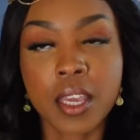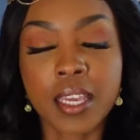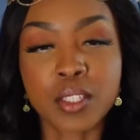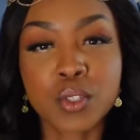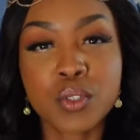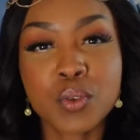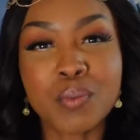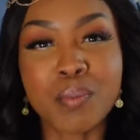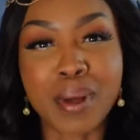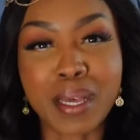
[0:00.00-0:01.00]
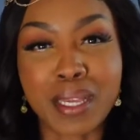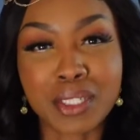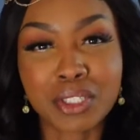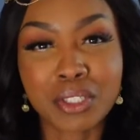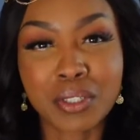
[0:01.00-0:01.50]
is too
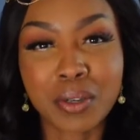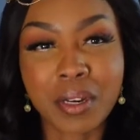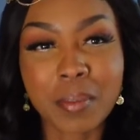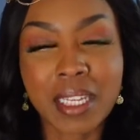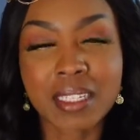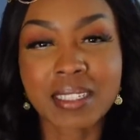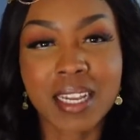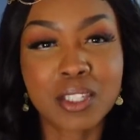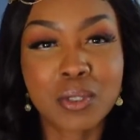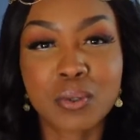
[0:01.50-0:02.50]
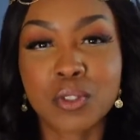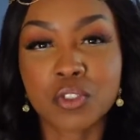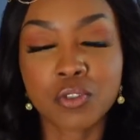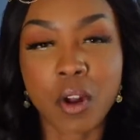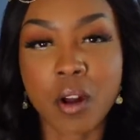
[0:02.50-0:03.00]
much you know what I mean it's not too
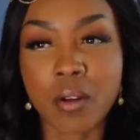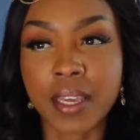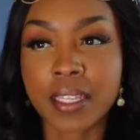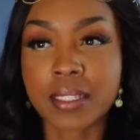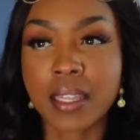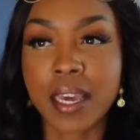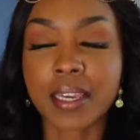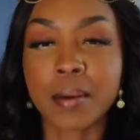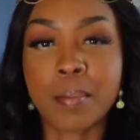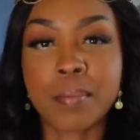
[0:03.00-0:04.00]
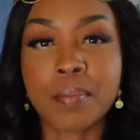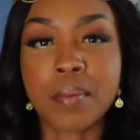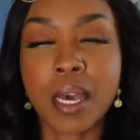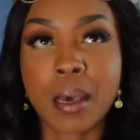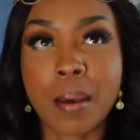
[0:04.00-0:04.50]
strong it's like a,
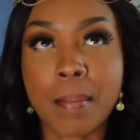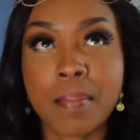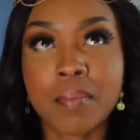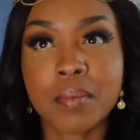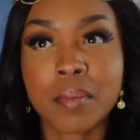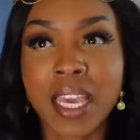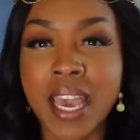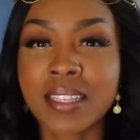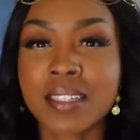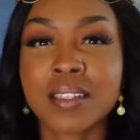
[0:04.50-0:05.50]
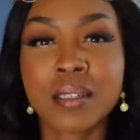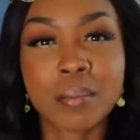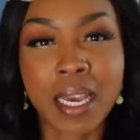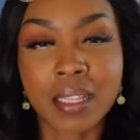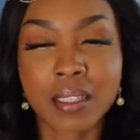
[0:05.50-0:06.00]
a it has a good
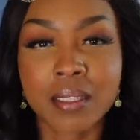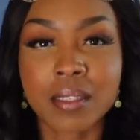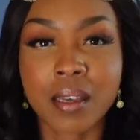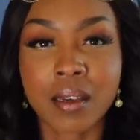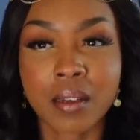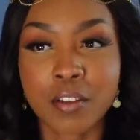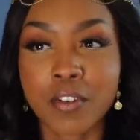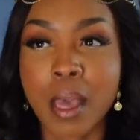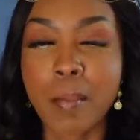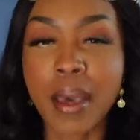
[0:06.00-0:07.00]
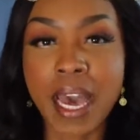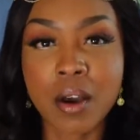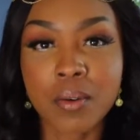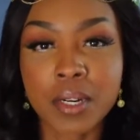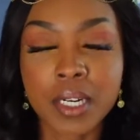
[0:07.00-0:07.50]
balance of
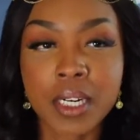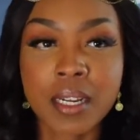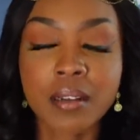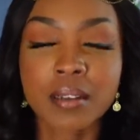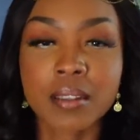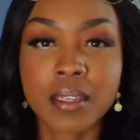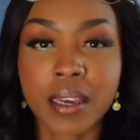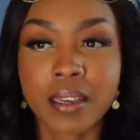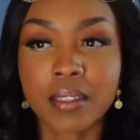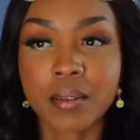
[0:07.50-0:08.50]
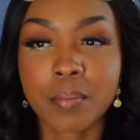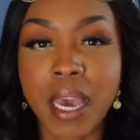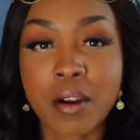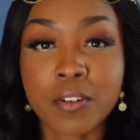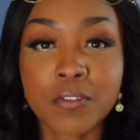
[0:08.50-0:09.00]
power, yet
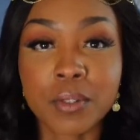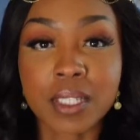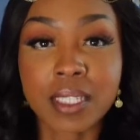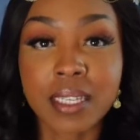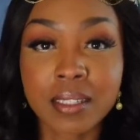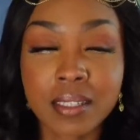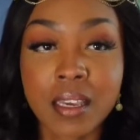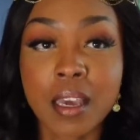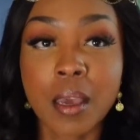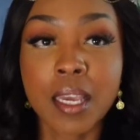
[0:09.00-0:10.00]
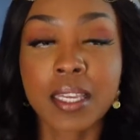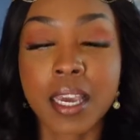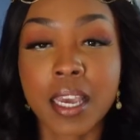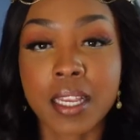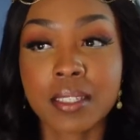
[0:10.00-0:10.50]
powerful scent,
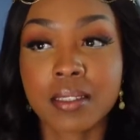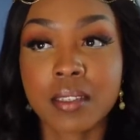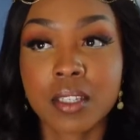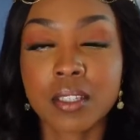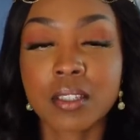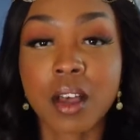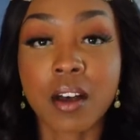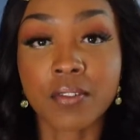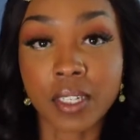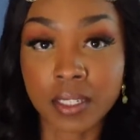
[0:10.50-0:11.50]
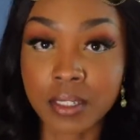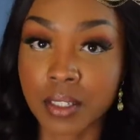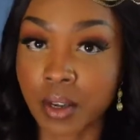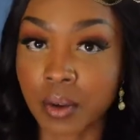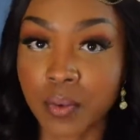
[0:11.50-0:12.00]
yet softness to
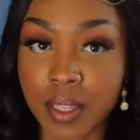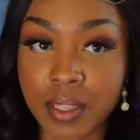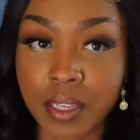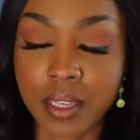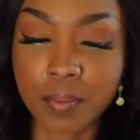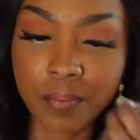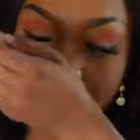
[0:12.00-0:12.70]
go with it.